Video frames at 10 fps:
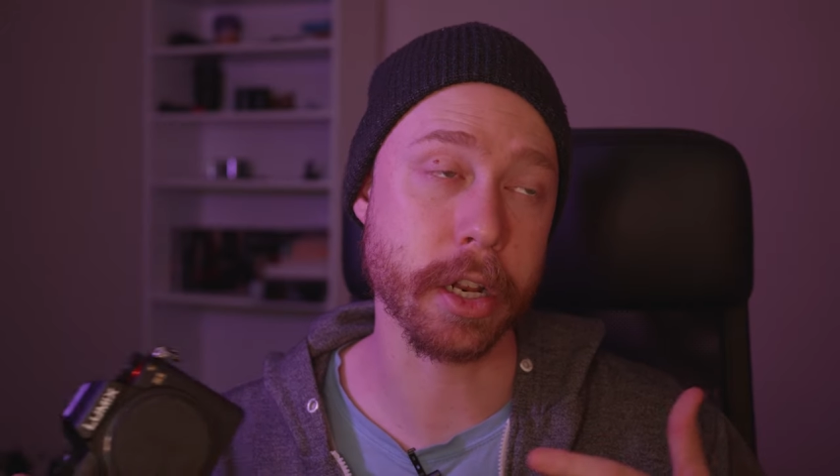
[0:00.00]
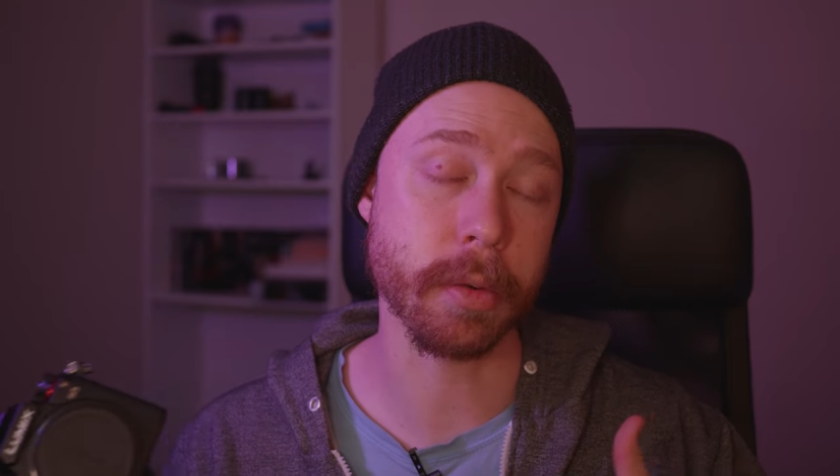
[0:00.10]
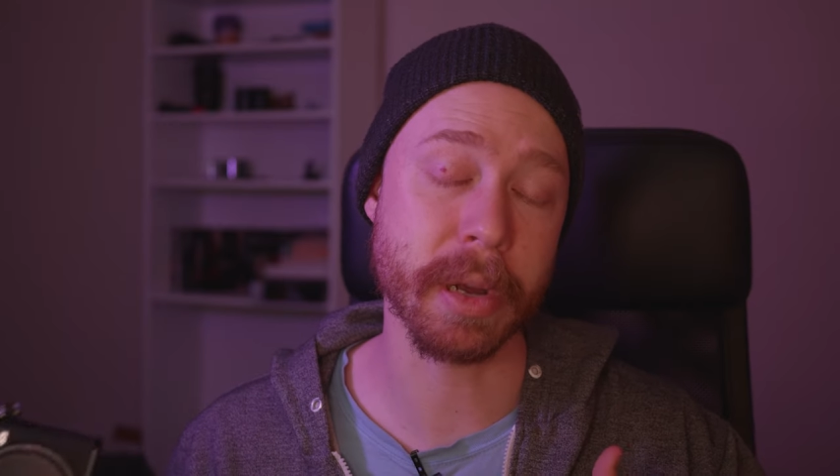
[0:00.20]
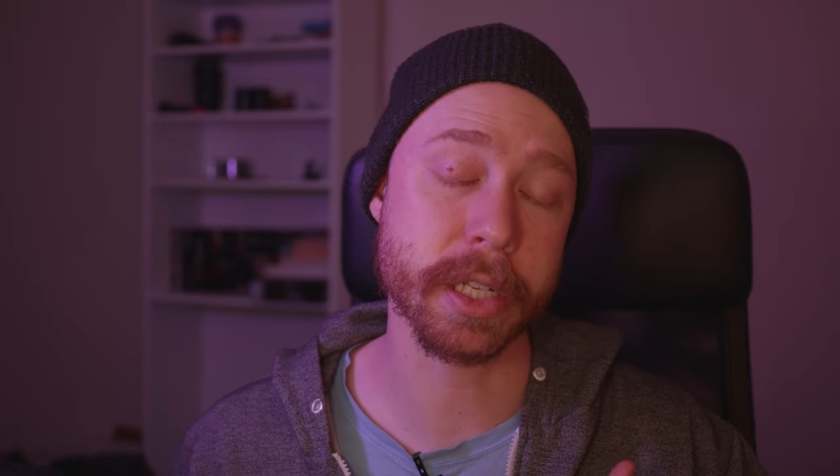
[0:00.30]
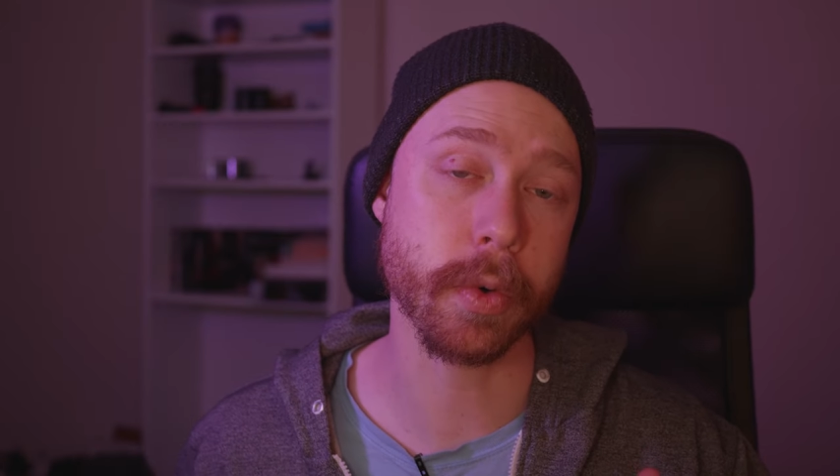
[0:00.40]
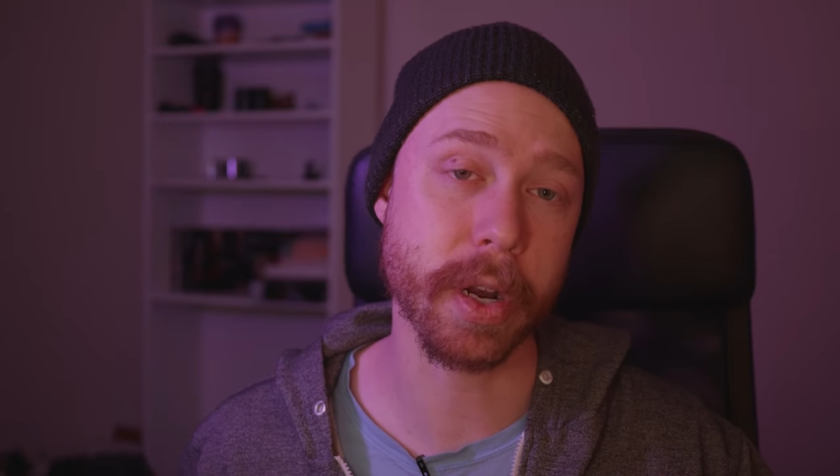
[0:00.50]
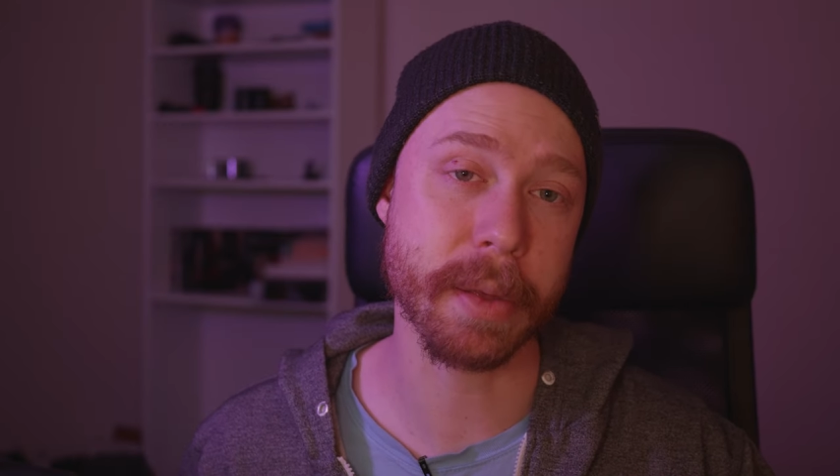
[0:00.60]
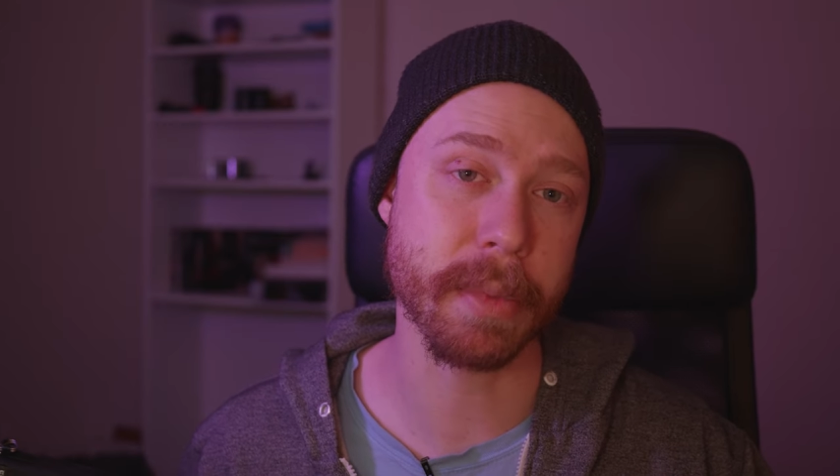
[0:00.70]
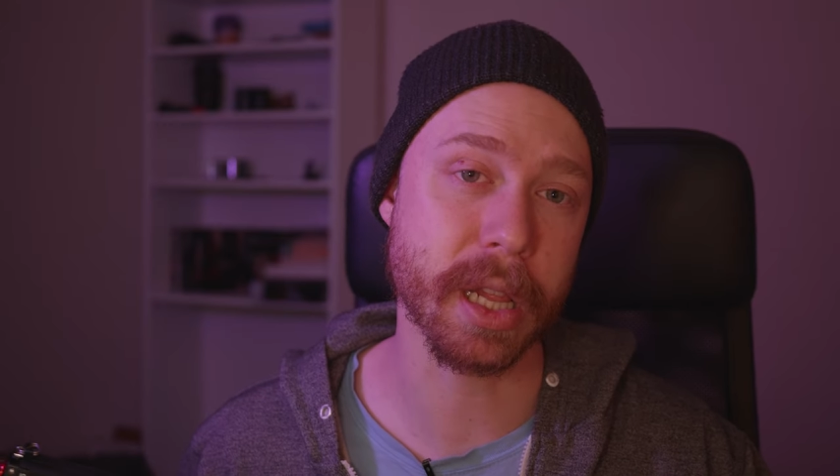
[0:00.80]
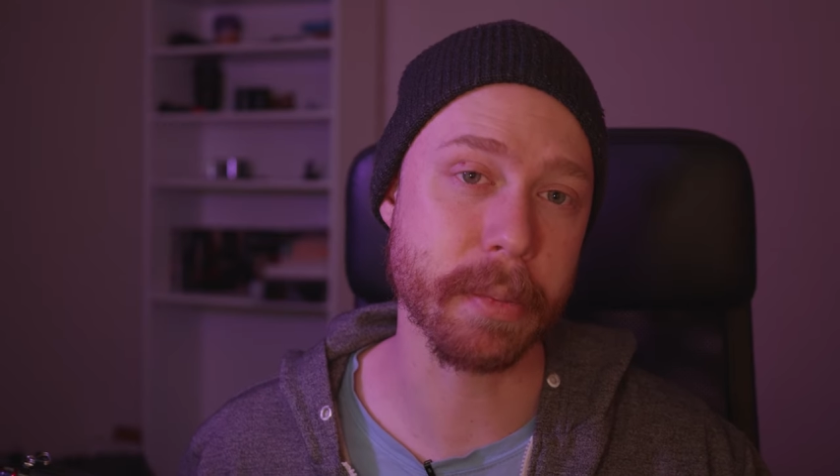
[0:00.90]
You know, my
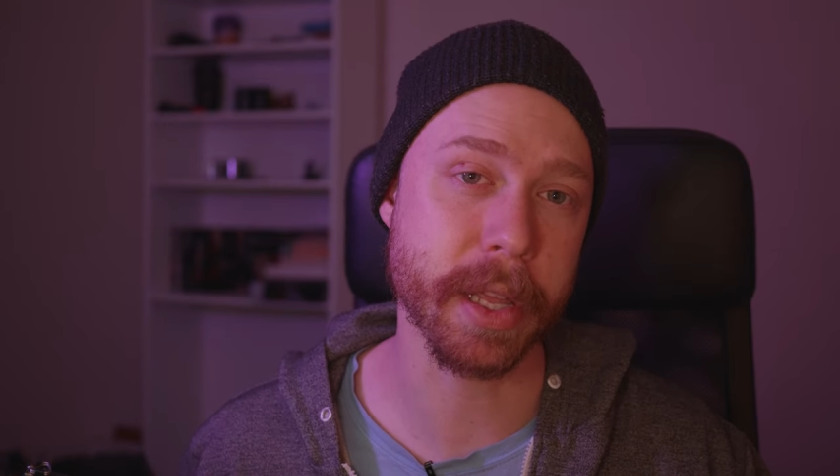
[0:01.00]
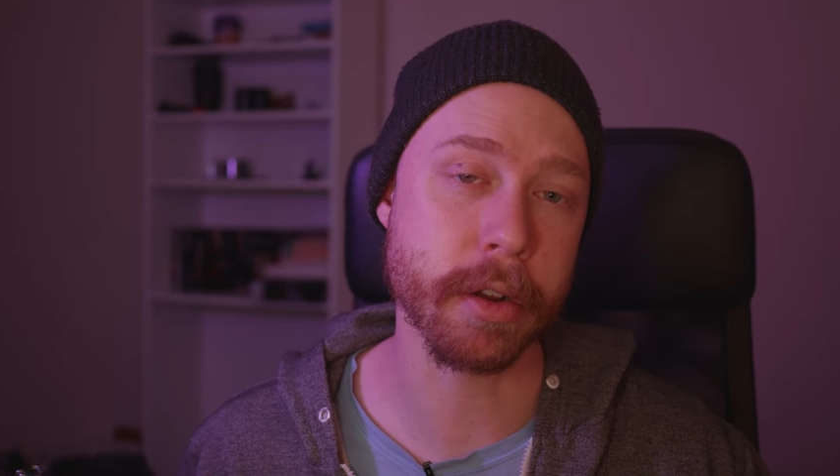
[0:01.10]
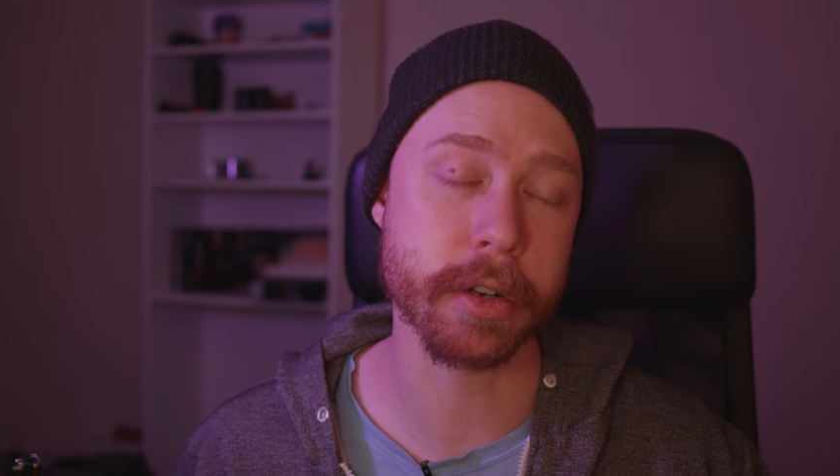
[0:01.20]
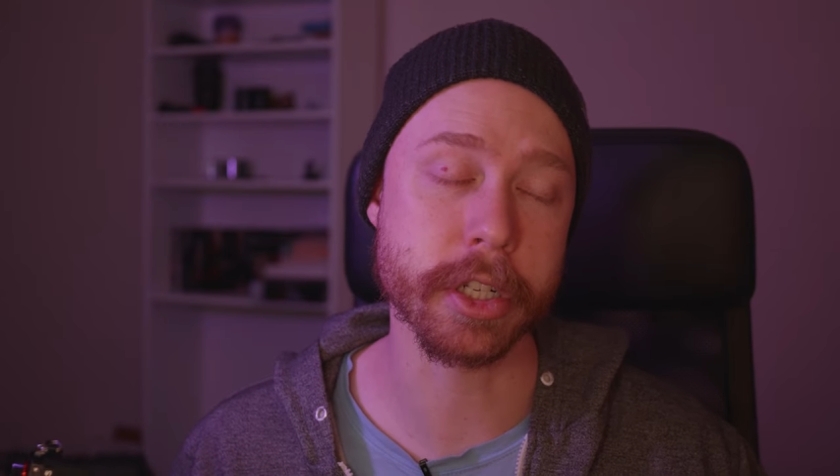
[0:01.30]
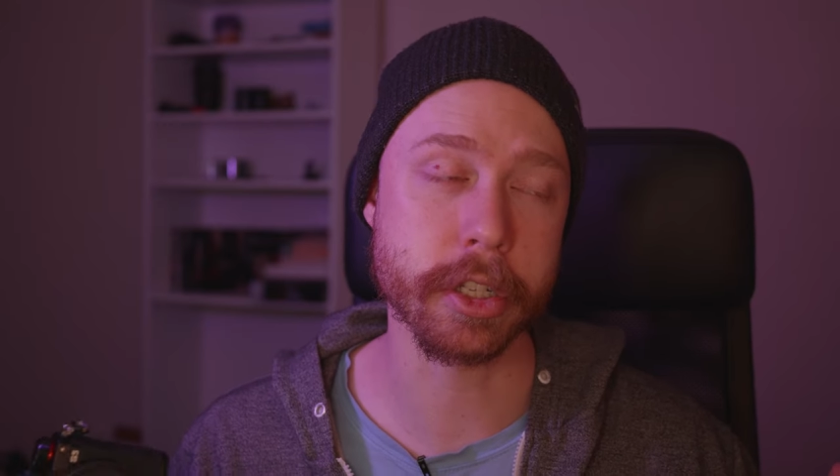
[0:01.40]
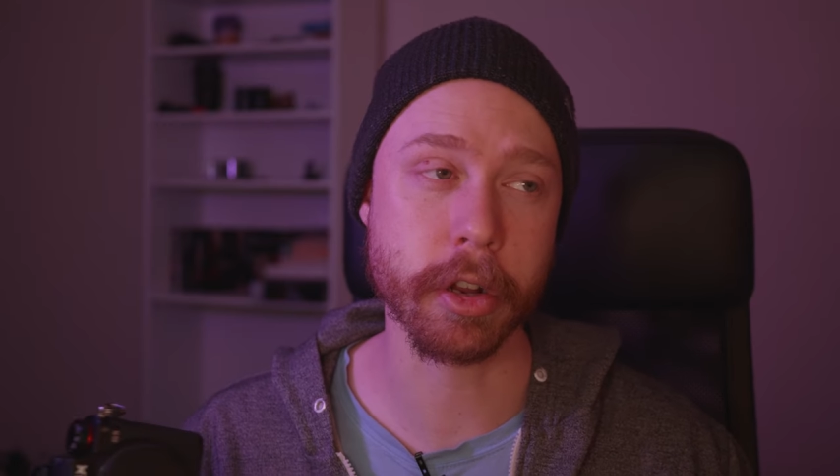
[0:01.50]
20 millimeter just